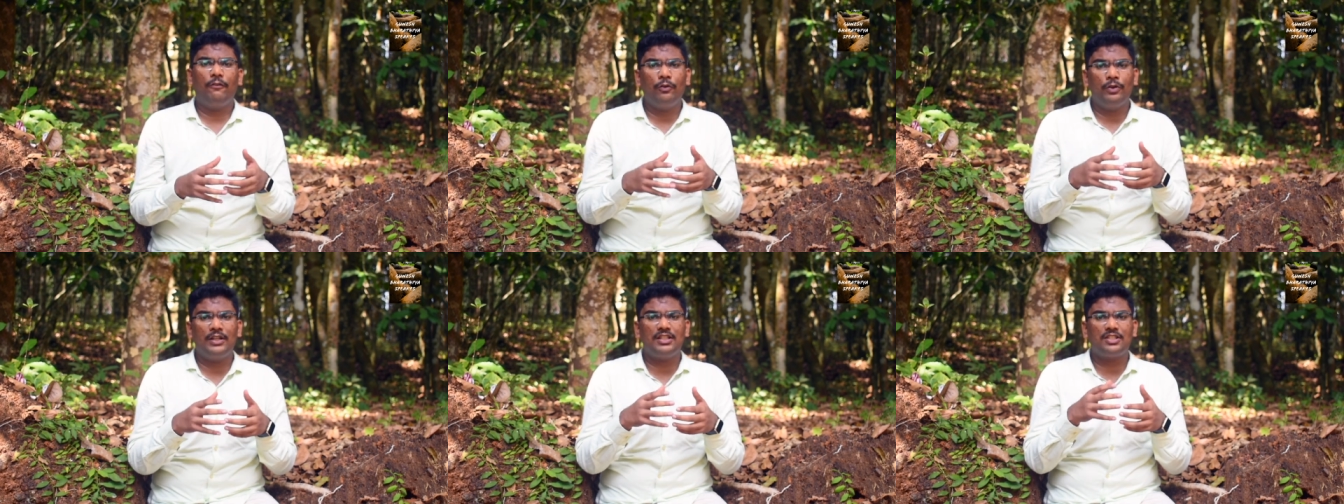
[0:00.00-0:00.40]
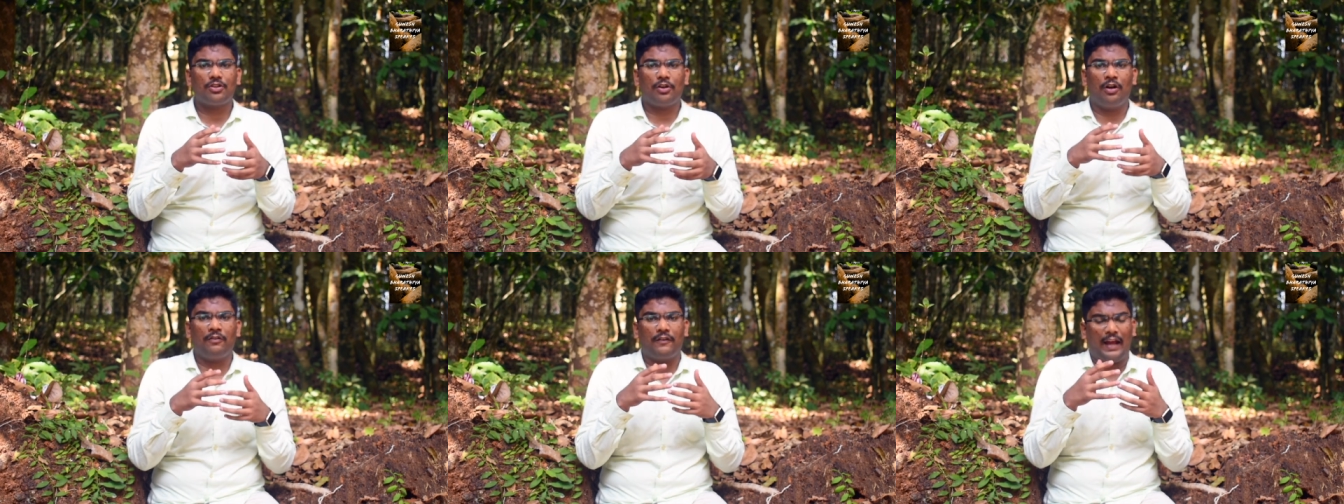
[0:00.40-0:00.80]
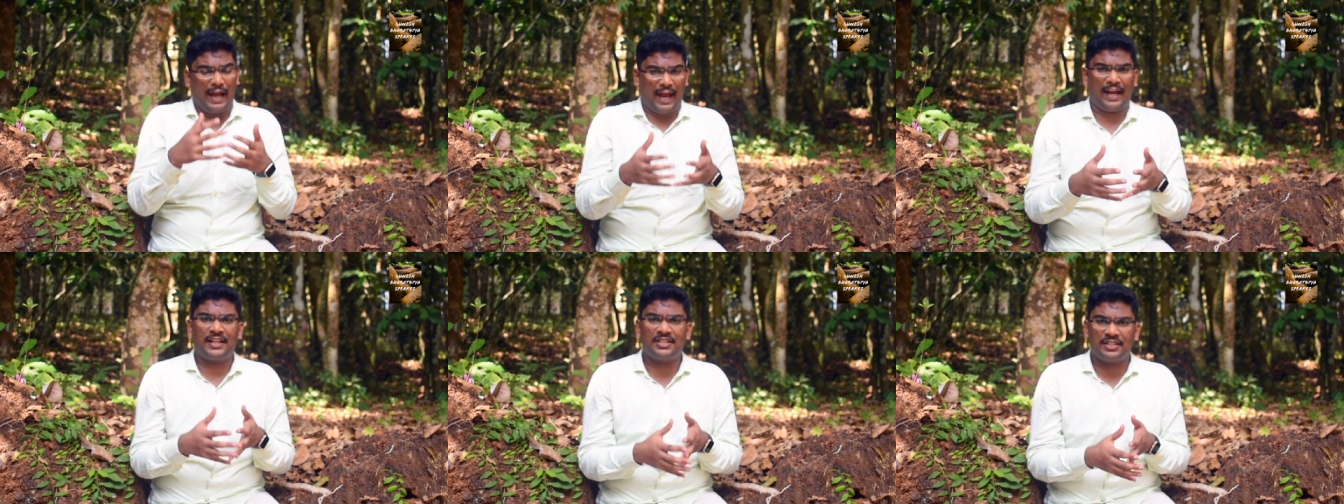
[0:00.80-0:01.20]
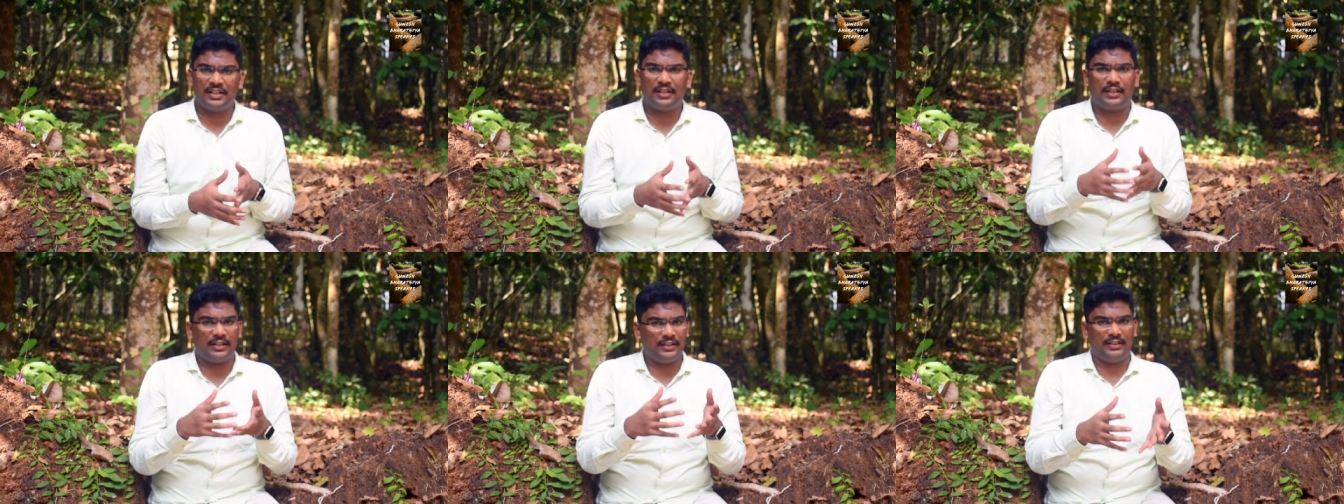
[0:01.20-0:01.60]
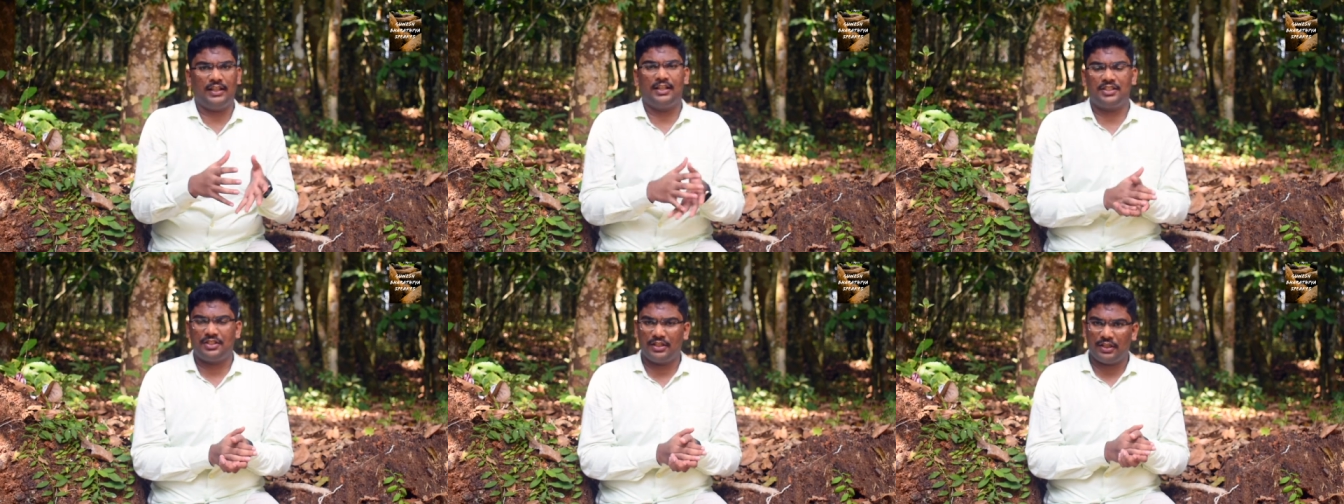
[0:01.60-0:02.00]
influence of accent
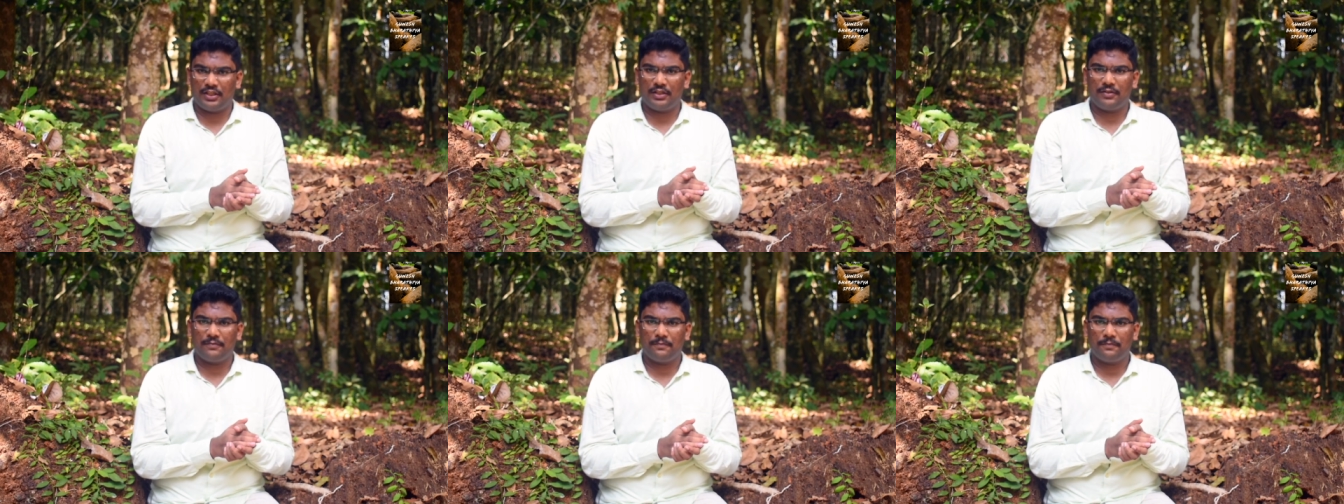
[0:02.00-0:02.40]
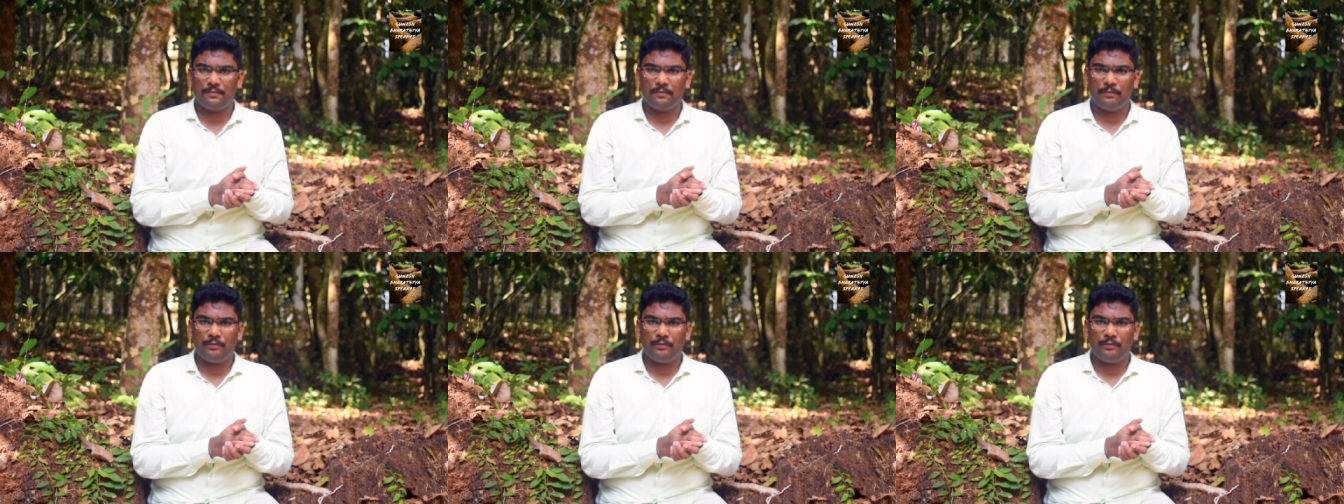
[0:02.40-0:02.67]
in their singing.